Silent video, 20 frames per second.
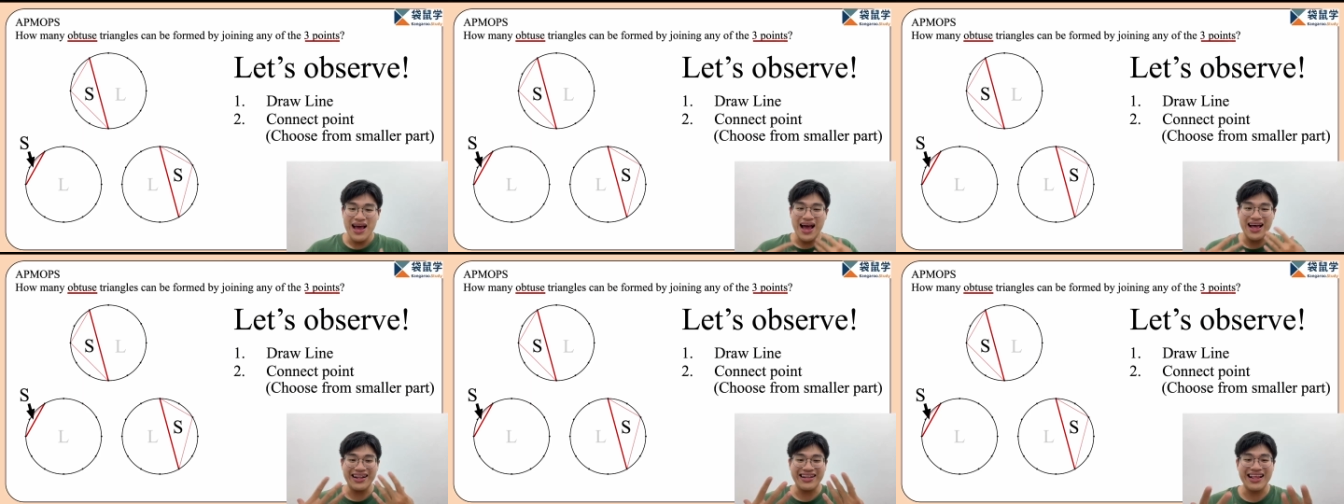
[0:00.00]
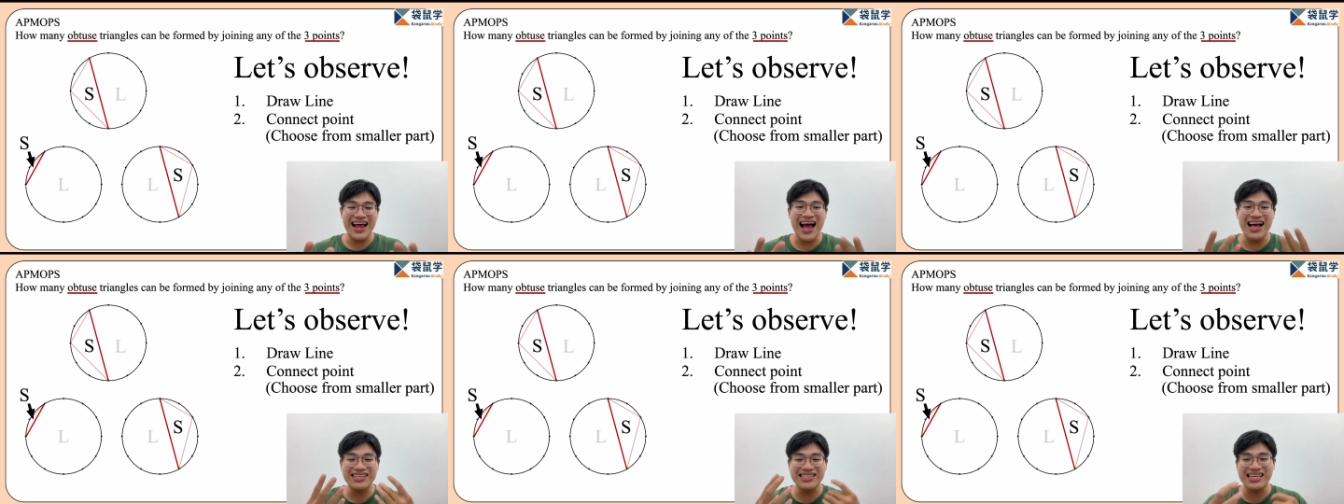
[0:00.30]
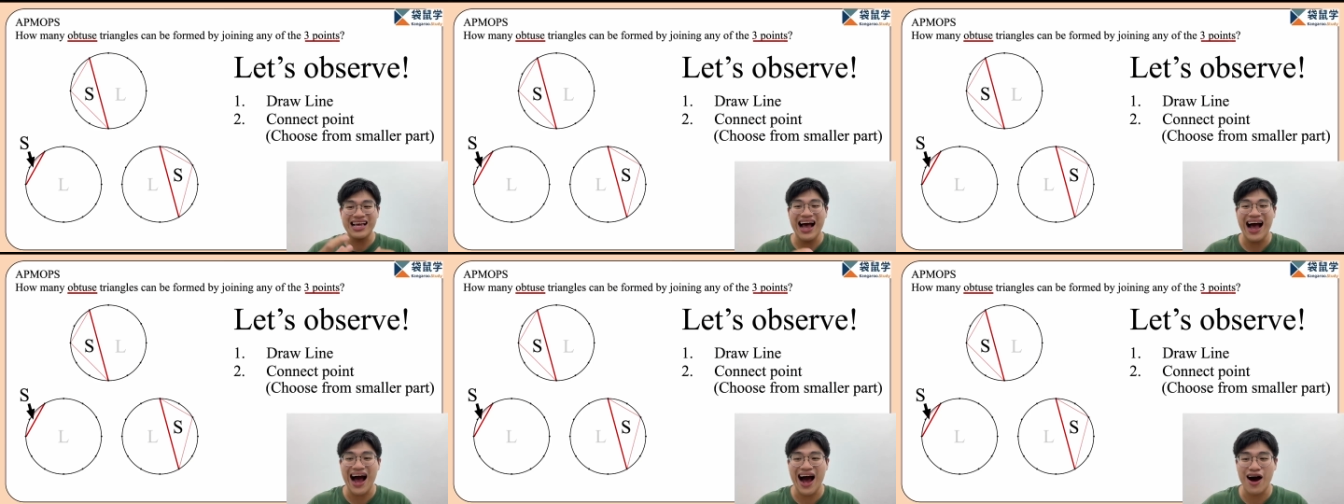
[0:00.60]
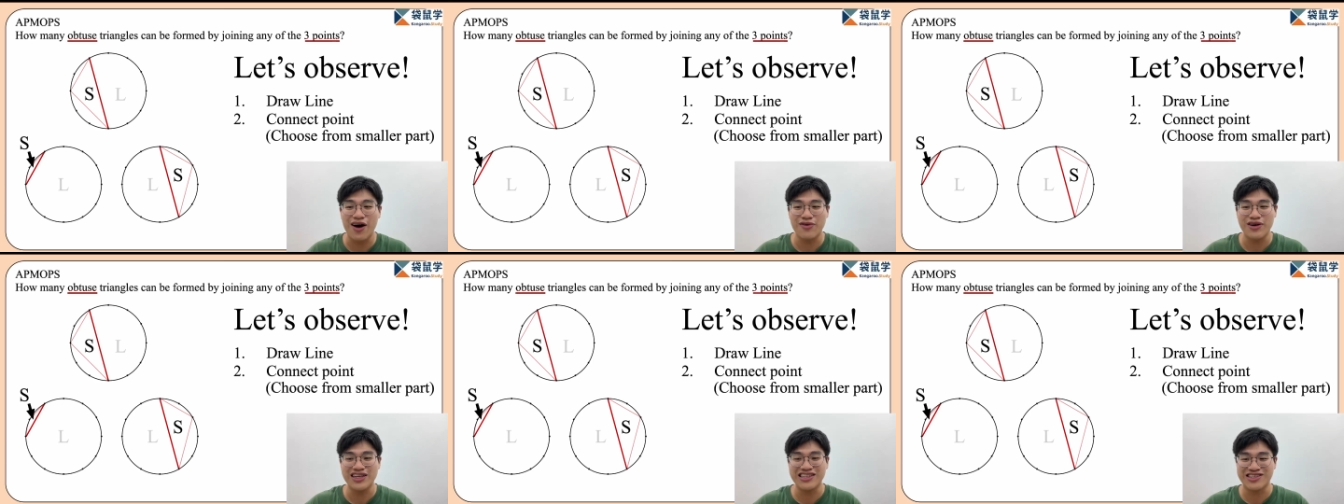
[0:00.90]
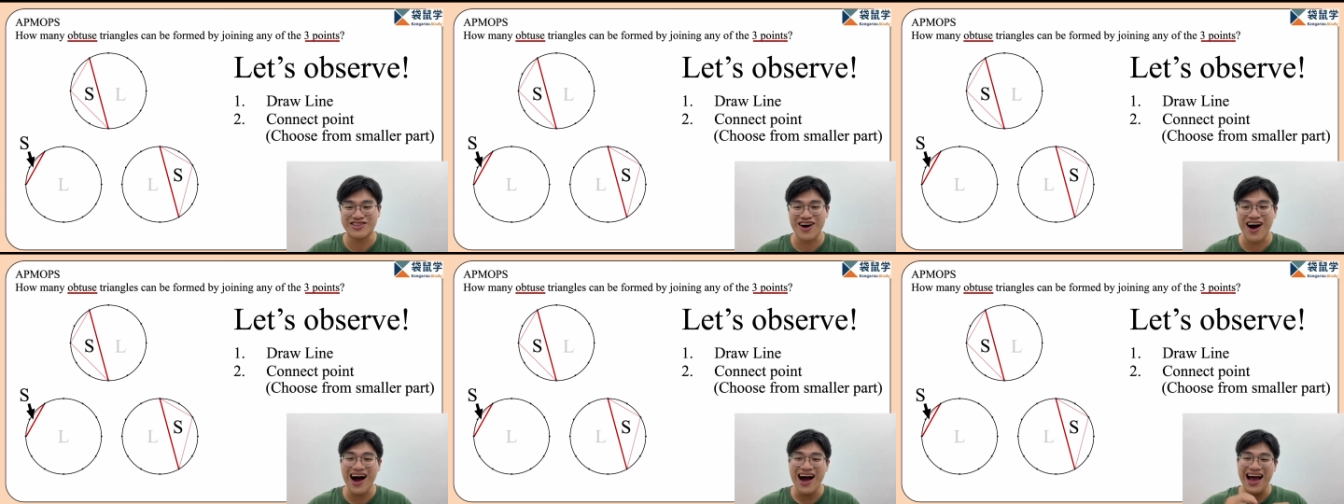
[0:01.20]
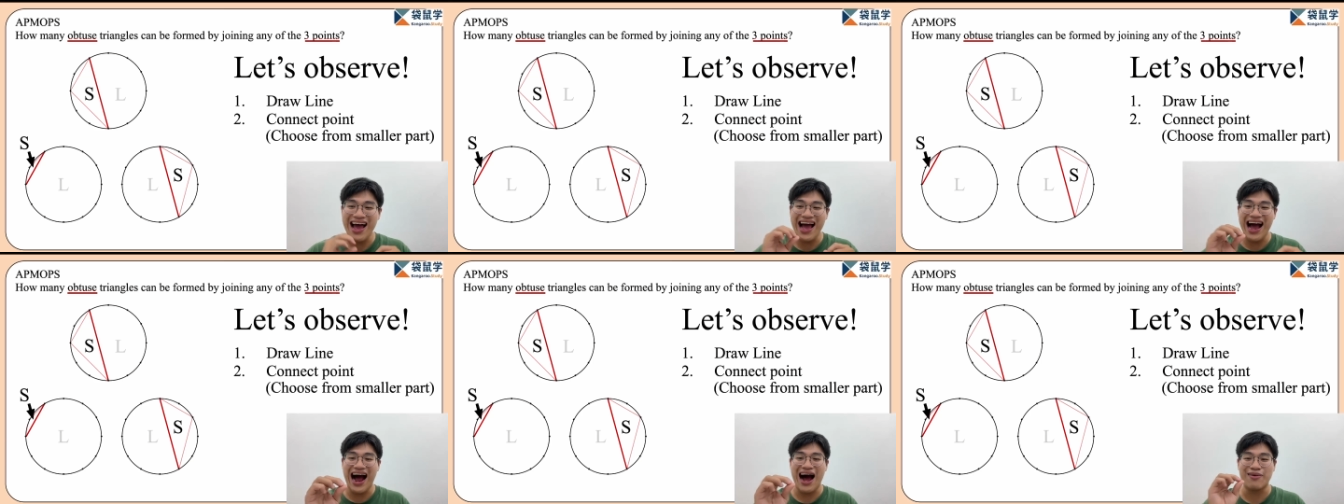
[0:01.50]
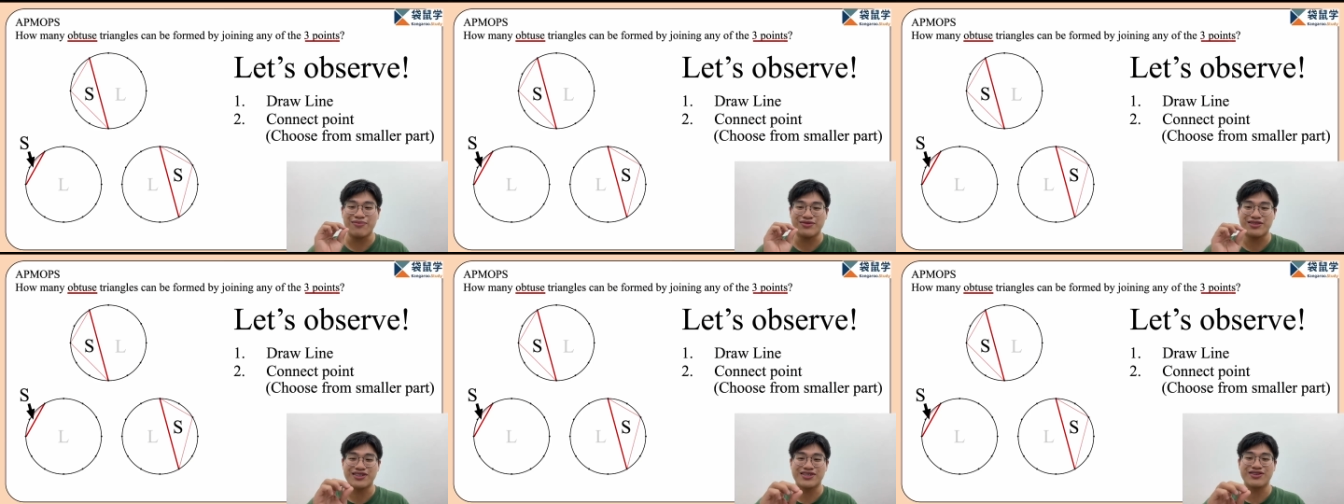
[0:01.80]
And that's how we draw
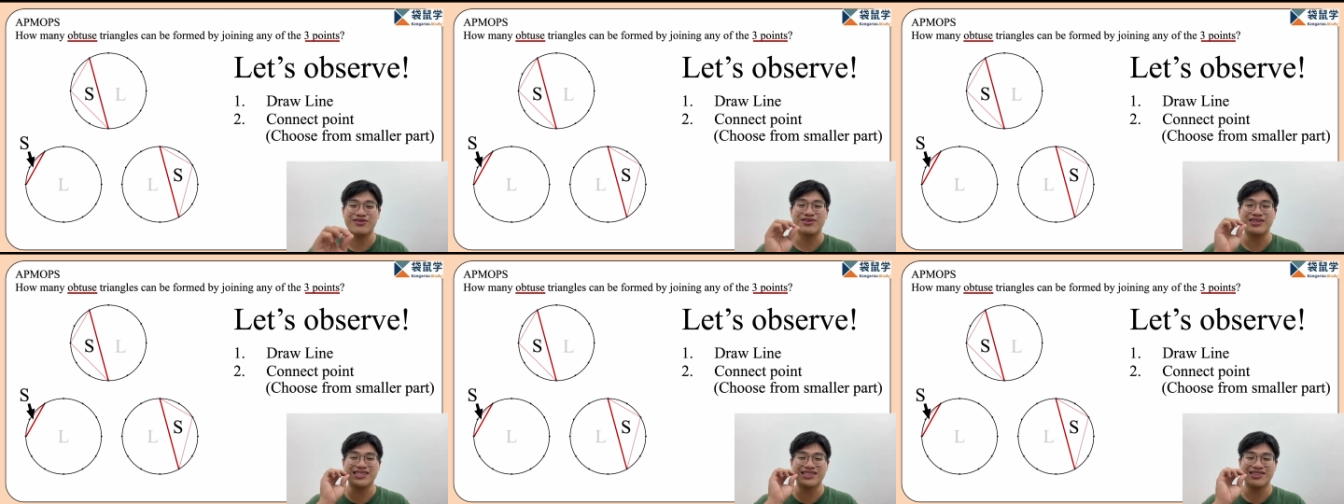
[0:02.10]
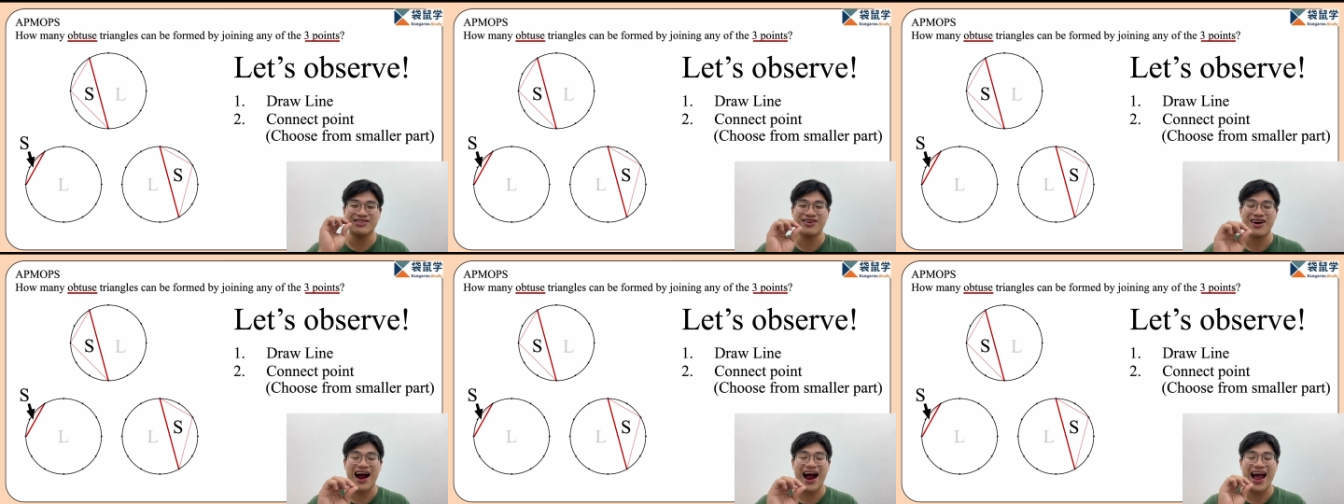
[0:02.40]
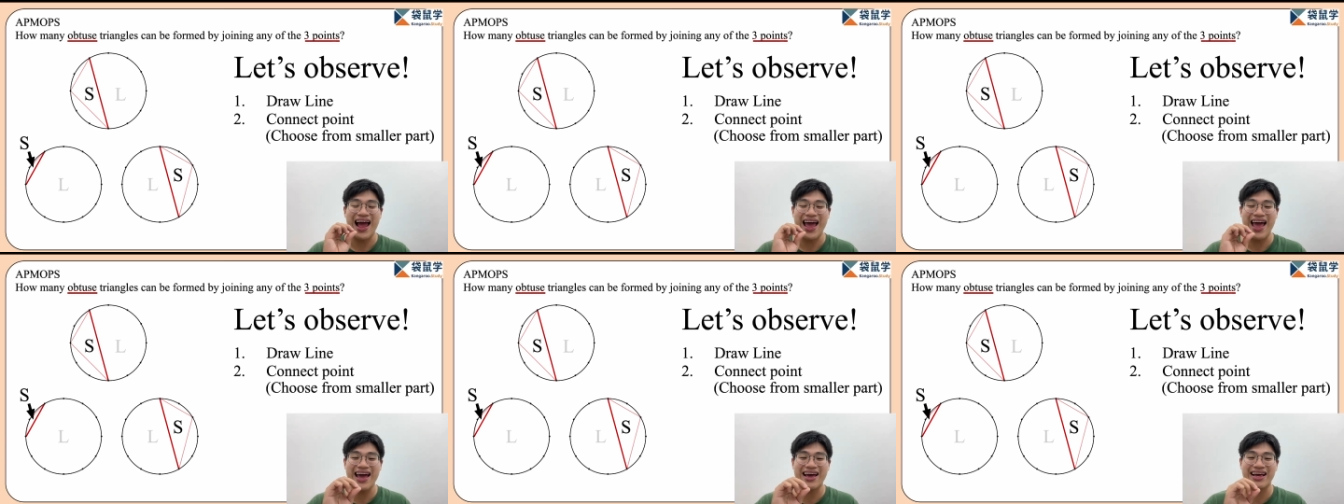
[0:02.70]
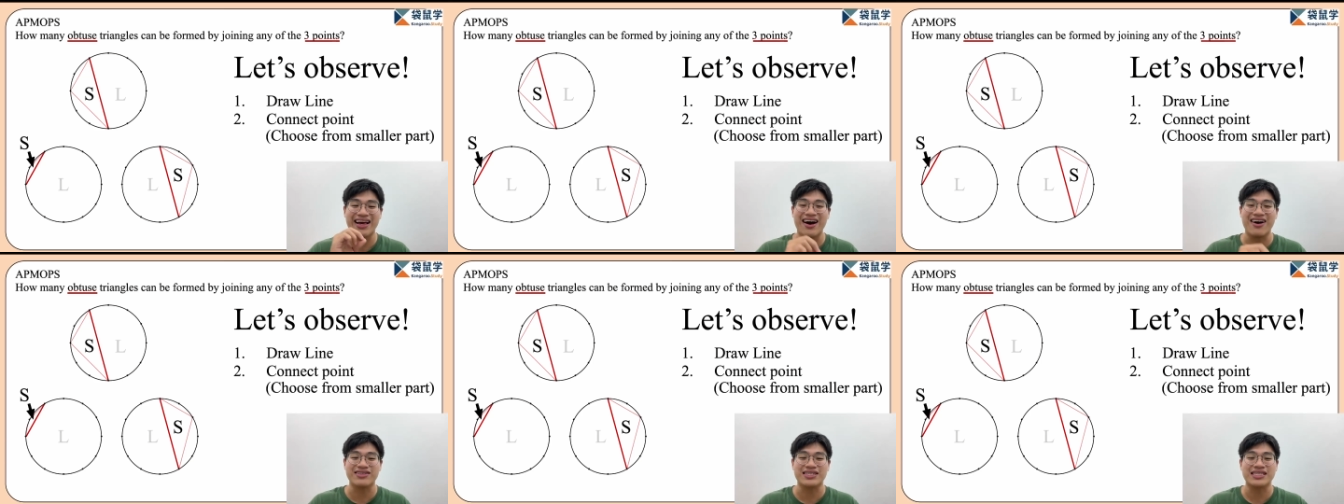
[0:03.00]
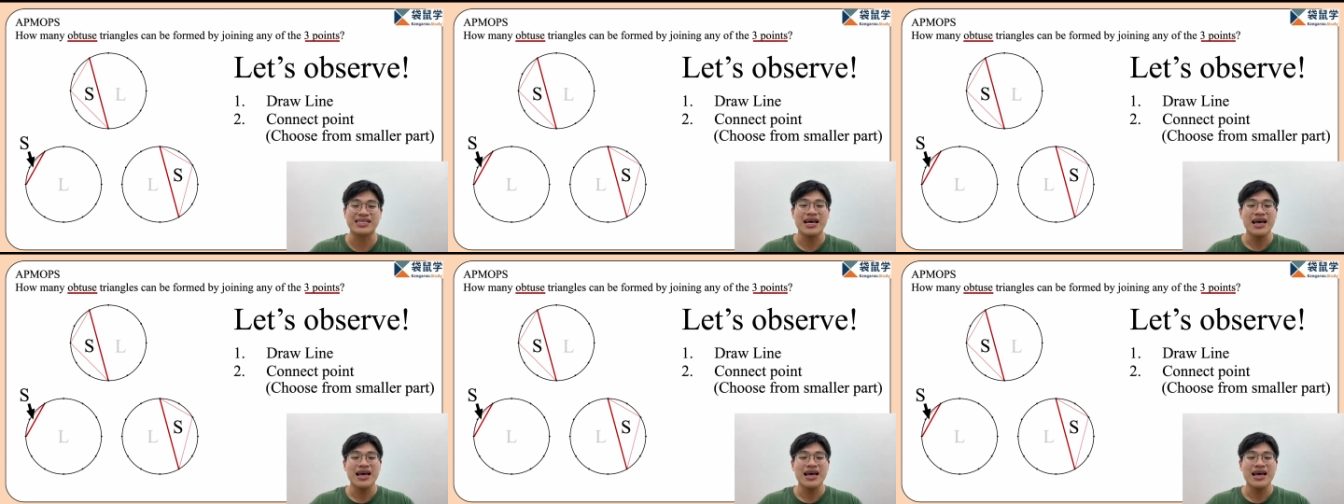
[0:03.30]
obtuse triangles.